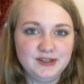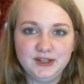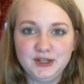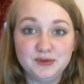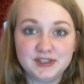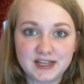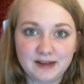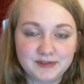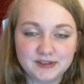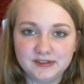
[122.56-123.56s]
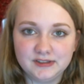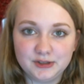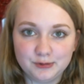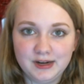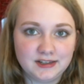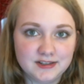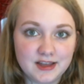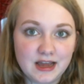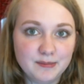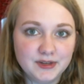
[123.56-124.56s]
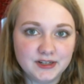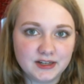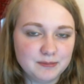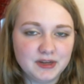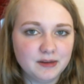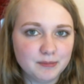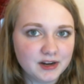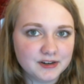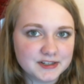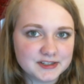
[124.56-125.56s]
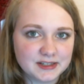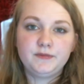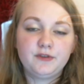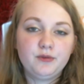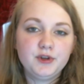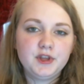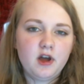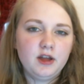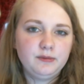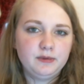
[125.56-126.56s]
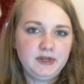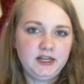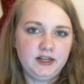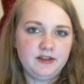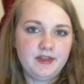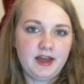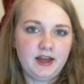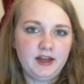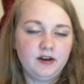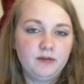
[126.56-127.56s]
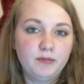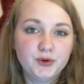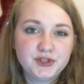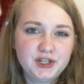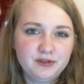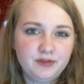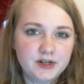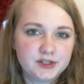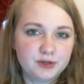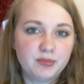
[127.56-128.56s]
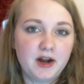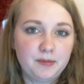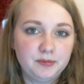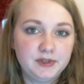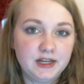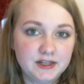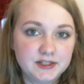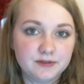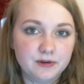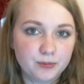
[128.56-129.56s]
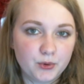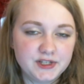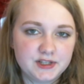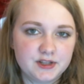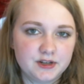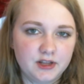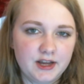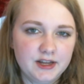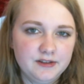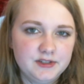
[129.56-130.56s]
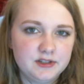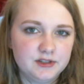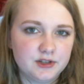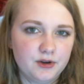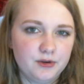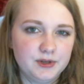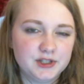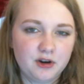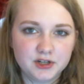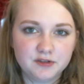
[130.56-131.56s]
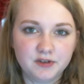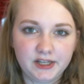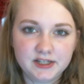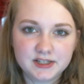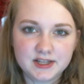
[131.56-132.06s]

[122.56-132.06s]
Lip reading: you just have to correct them, and it can be embarrassing. The fourth con would be that most of your friends are probably at different points in their lives, so it's hard to relate to